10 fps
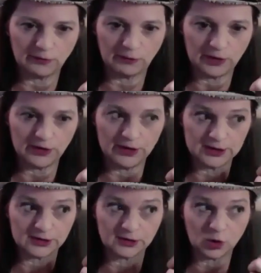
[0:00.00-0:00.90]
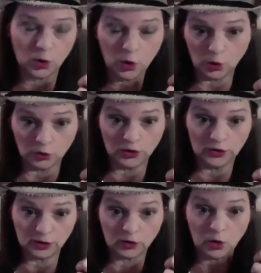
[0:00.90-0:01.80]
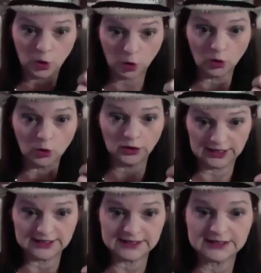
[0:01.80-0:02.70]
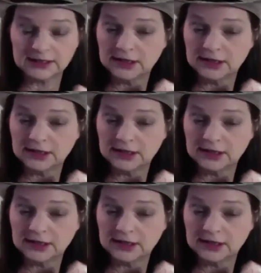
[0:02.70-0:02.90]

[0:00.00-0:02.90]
with these cold leads,